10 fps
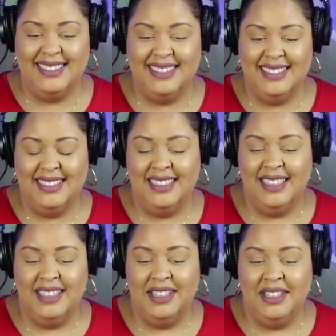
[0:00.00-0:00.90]

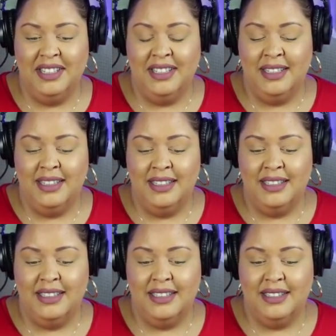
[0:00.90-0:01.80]

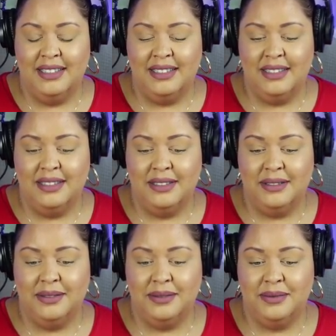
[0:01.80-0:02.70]

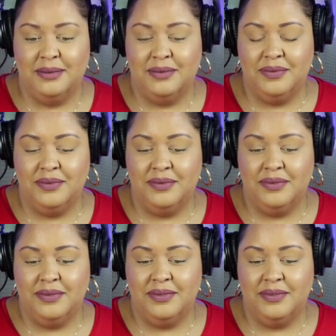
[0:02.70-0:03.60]

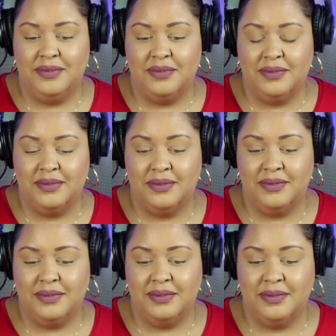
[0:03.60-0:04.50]

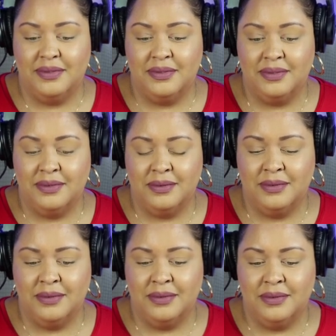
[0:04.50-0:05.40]

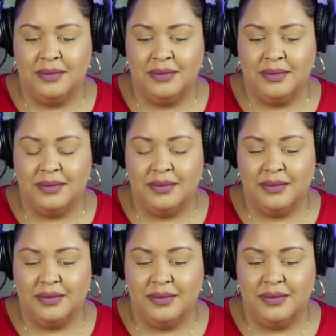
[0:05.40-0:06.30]

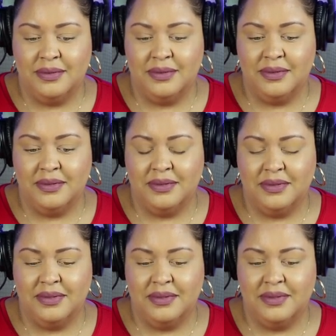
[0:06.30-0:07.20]

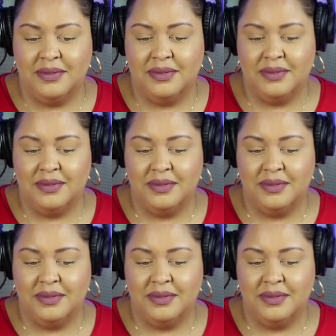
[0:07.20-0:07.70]
No words are spoken by the person on screen.